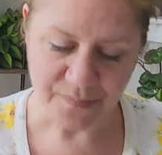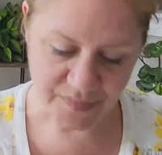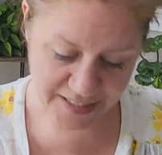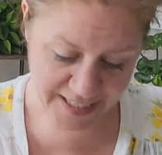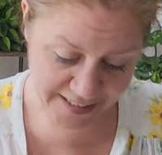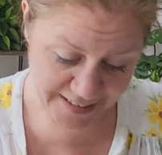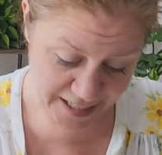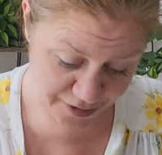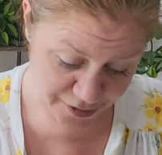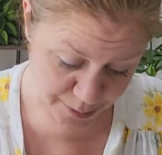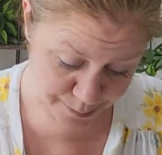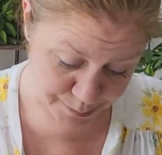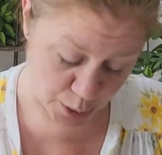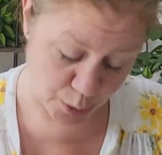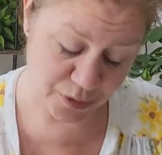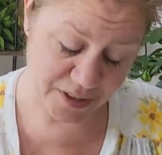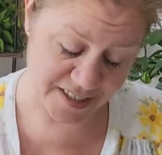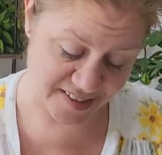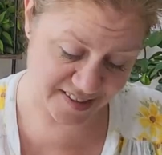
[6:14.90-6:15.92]
And then the
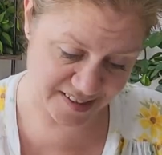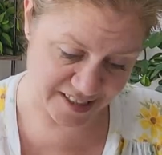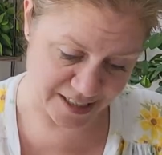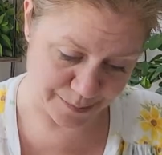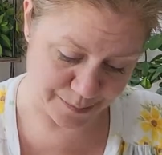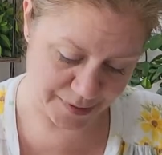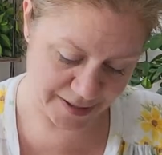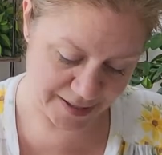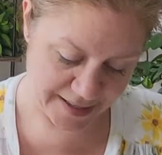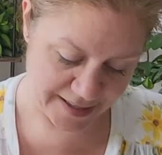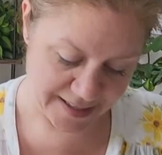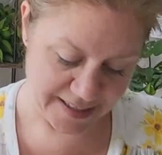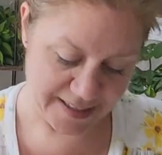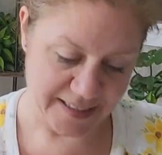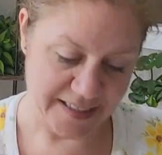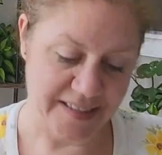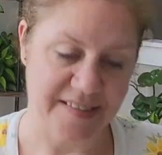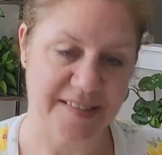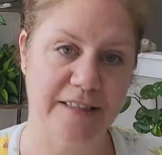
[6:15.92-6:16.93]
bonus tip
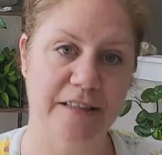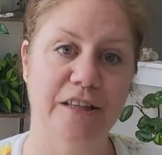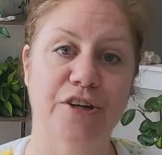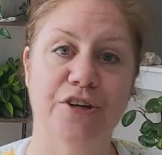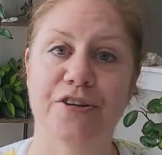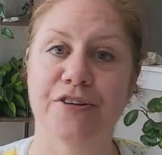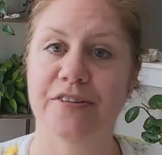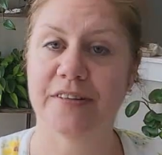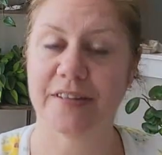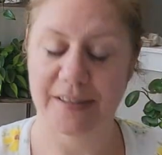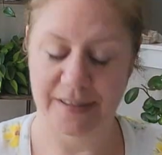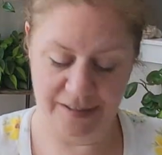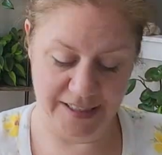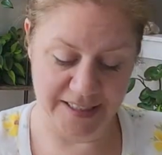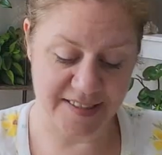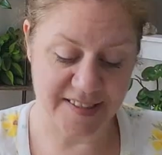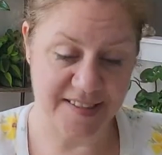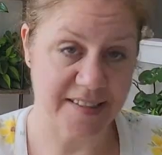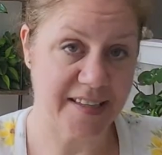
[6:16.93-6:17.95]
is learn.
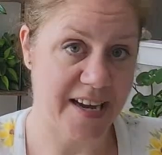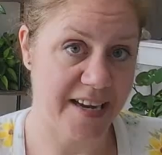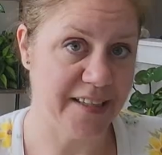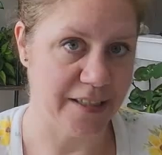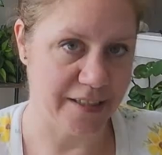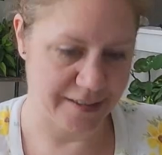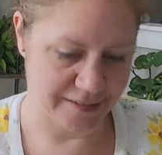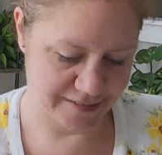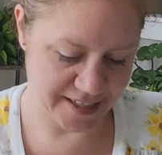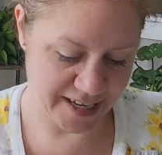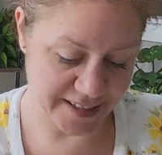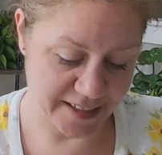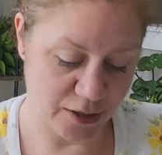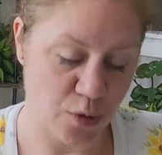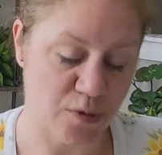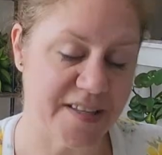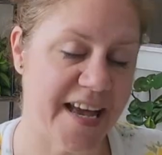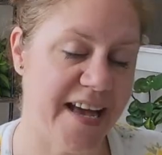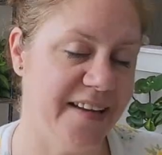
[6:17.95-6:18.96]
It's kind of
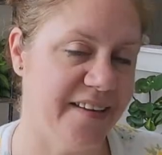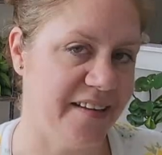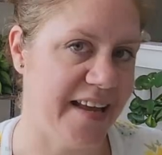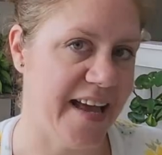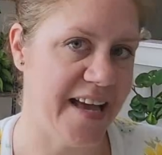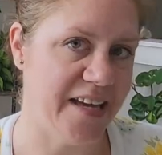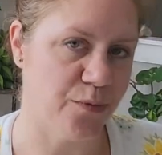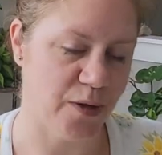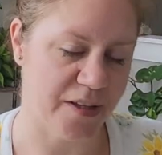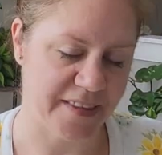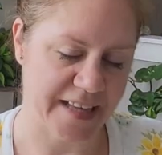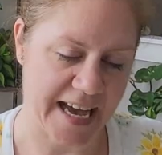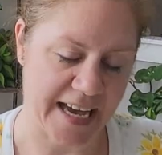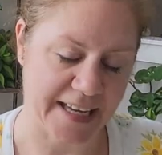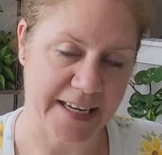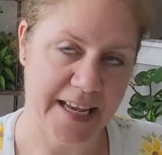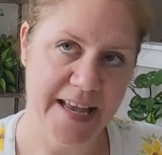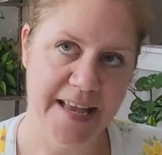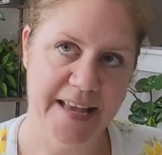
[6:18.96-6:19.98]
goes hand in hand with
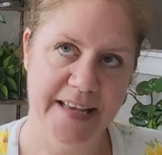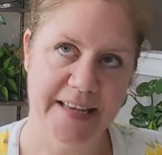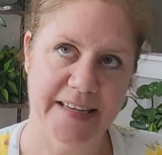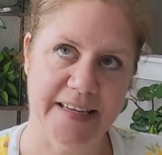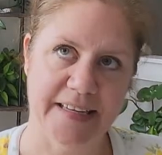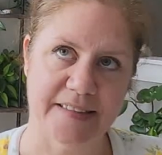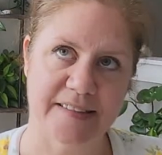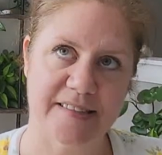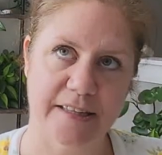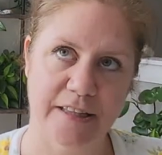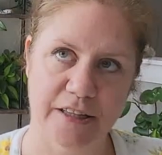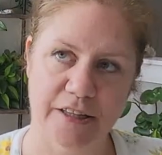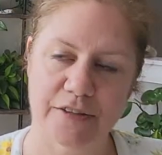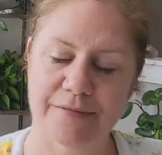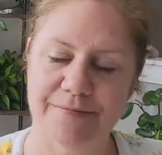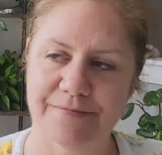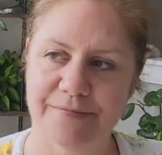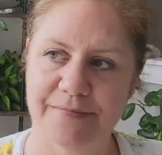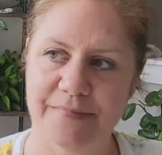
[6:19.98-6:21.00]
that.
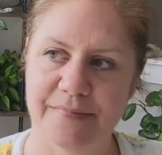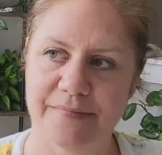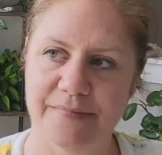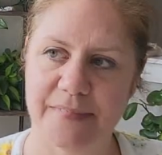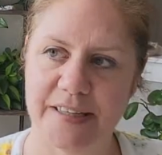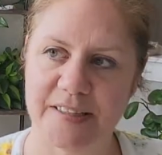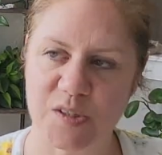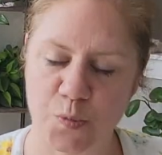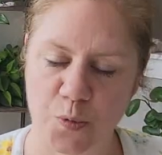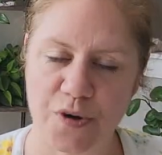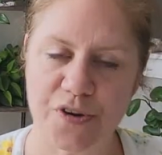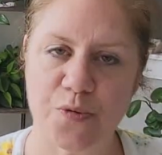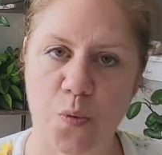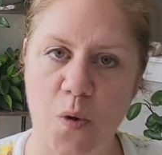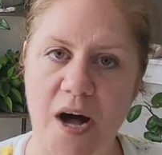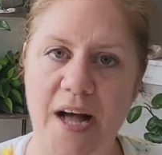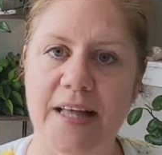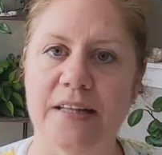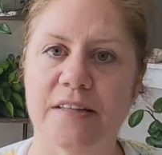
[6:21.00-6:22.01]
It's
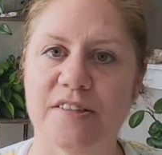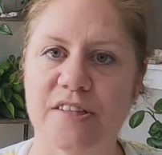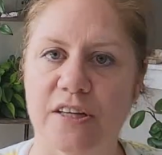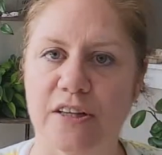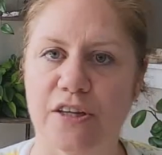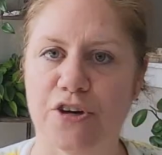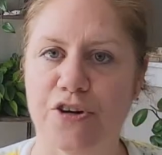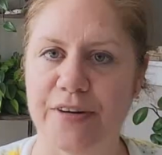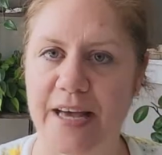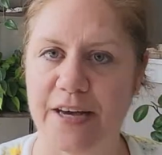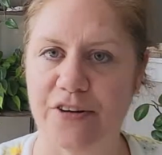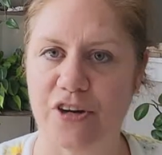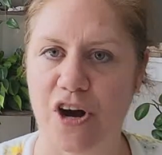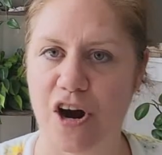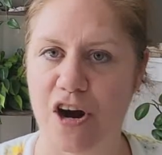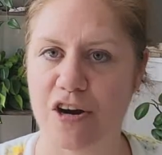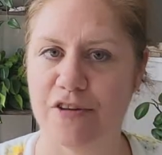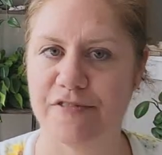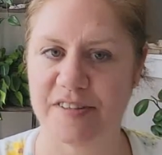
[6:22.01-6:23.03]
worthwhile to learn how to
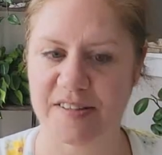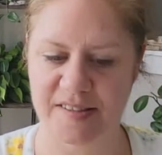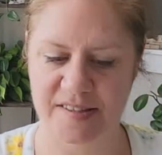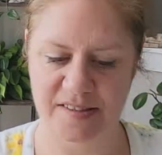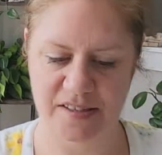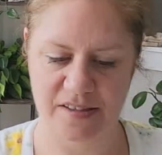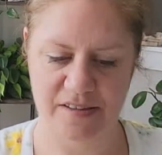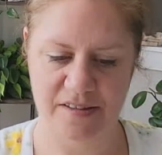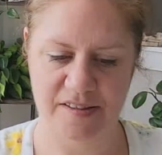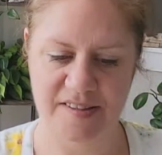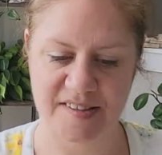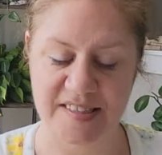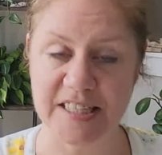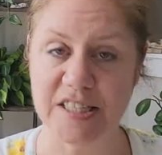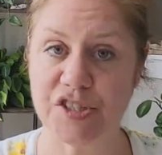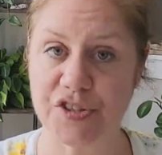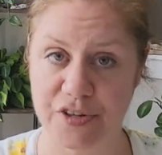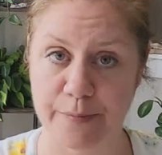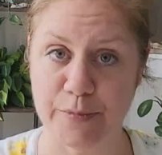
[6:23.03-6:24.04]
harvest
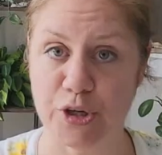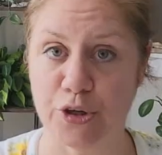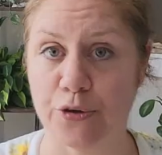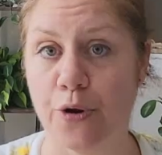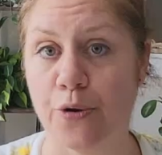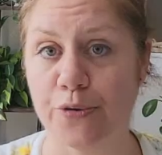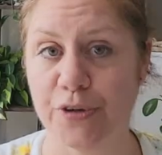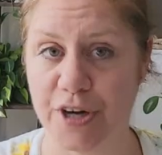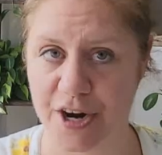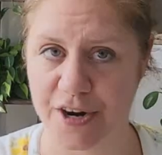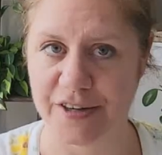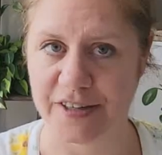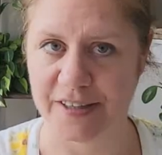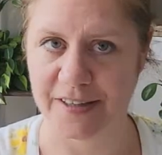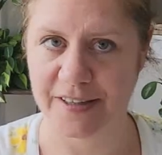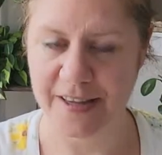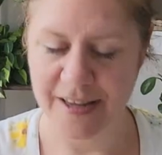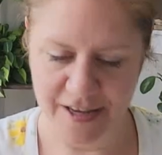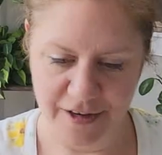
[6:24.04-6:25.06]
seeds from your own
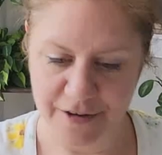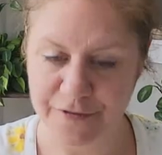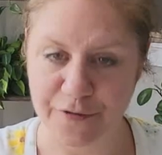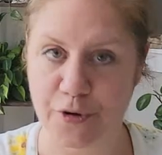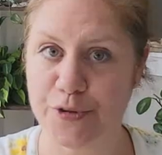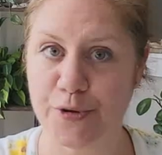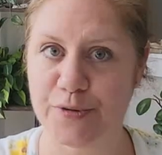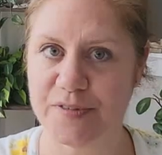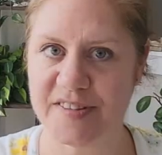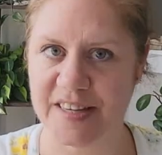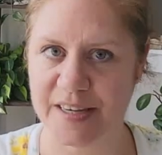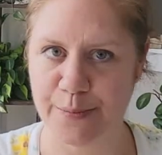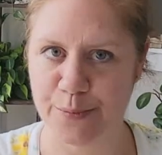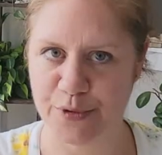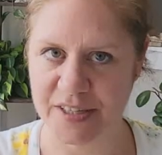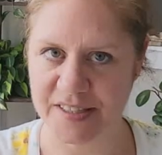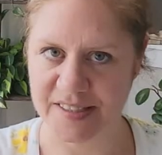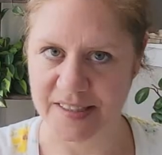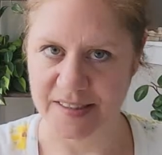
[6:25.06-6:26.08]
garden for those same
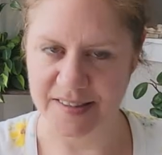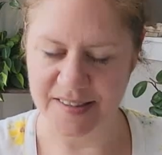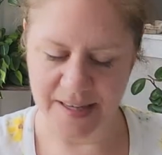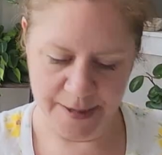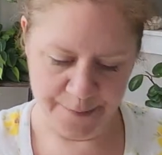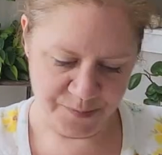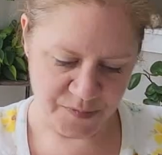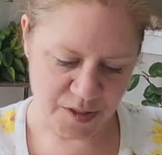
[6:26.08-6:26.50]
reasons.